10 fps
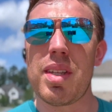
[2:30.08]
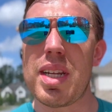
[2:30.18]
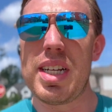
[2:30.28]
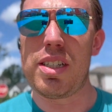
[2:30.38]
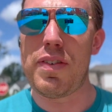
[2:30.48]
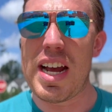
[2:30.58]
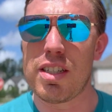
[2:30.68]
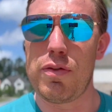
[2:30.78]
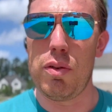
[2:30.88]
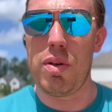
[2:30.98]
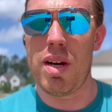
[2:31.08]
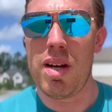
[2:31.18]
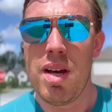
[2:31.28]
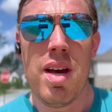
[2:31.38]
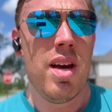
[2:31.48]
is fast food,
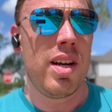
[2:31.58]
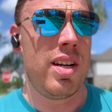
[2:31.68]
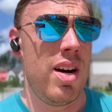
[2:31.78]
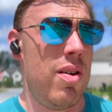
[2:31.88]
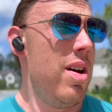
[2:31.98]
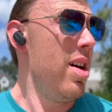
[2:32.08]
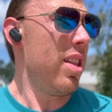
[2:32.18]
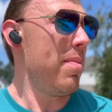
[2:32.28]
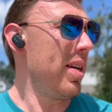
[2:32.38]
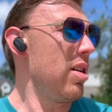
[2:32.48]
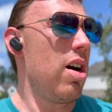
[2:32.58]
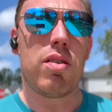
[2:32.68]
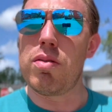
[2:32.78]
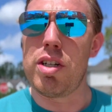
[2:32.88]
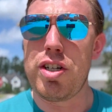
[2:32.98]
you know, the
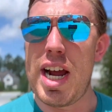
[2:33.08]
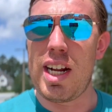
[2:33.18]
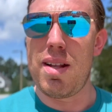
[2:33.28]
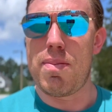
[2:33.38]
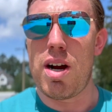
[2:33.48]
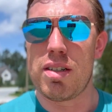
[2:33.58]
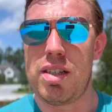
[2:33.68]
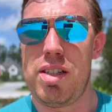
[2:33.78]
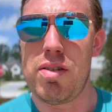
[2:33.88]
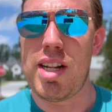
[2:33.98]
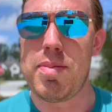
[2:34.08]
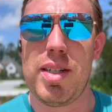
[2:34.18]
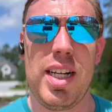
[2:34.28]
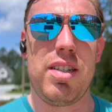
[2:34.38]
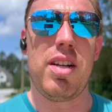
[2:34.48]
McDonald's, the Jack in the Boxes, those types of
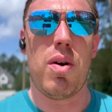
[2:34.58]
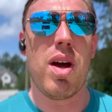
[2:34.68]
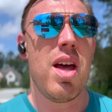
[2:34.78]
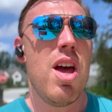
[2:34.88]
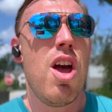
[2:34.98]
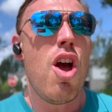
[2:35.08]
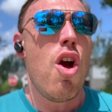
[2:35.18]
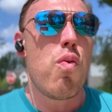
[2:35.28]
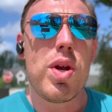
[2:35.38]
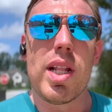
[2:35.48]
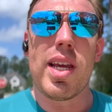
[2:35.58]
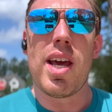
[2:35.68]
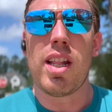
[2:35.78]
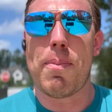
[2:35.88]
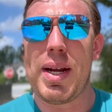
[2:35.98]
things. So really
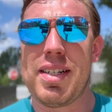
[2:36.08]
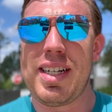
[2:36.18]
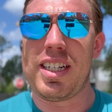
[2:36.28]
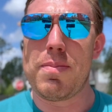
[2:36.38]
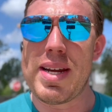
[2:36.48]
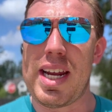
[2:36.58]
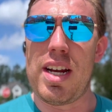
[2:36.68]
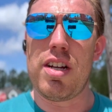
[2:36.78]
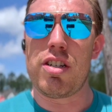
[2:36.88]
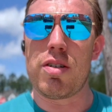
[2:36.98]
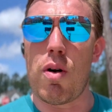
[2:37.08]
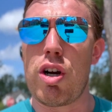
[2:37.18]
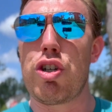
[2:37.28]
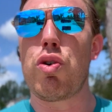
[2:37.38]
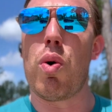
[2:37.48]
the biggest thing is making smart
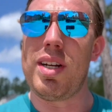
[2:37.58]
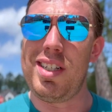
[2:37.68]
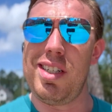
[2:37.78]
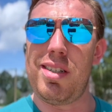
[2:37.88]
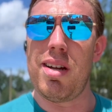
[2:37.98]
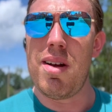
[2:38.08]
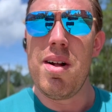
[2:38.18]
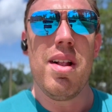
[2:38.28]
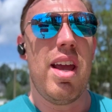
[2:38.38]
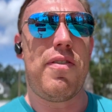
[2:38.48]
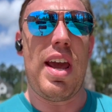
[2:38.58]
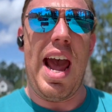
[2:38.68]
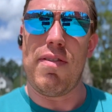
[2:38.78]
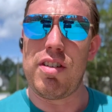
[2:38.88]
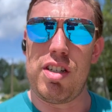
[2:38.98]
choices. If you
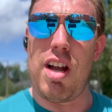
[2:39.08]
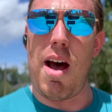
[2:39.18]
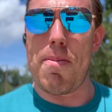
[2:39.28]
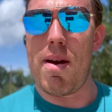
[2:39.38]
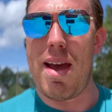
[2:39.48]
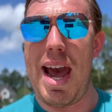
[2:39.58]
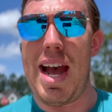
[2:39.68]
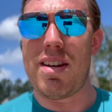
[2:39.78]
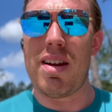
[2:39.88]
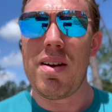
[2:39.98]
have to stop at